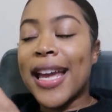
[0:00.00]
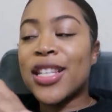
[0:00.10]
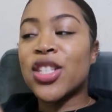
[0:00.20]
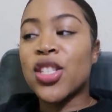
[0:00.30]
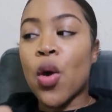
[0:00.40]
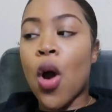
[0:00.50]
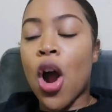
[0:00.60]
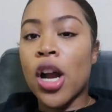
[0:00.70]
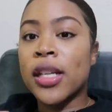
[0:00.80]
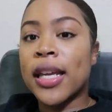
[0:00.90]
it's so
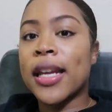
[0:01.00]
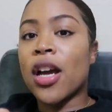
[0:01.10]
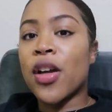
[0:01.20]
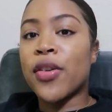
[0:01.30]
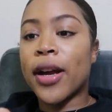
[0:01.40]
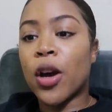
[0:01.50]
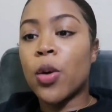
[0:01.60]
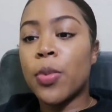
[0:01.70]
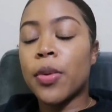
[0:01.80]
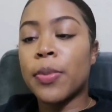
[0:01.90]
hard getting other
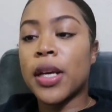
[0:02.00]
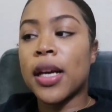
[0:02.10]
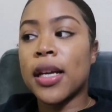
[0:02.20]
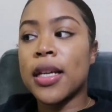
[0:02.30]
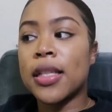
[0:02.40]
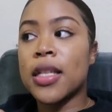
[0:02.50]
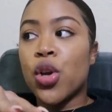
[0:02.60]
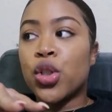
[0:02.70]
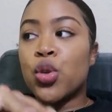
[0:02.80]
help because